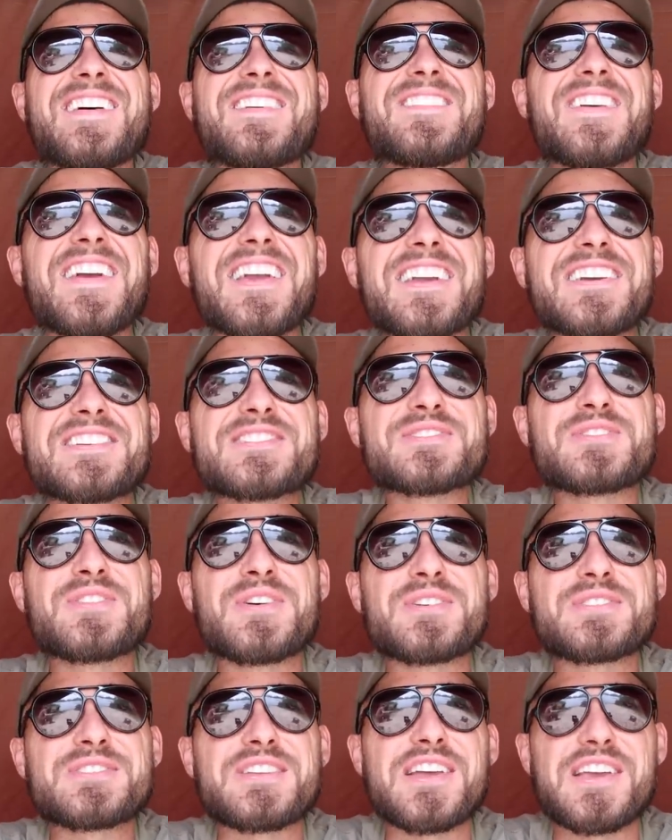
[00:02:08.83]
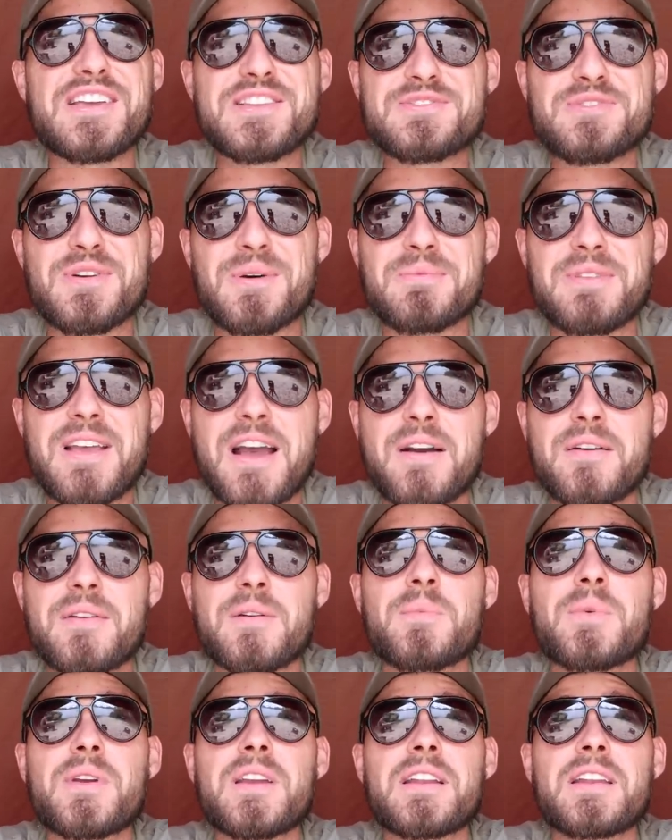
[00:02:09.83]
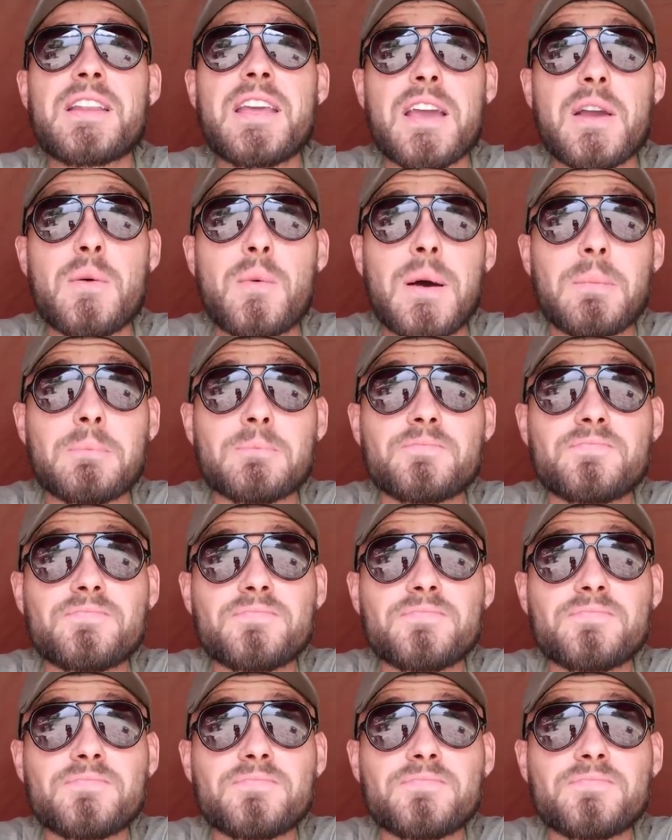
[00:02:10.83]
Fingers crossed they can drop down and we can nick one.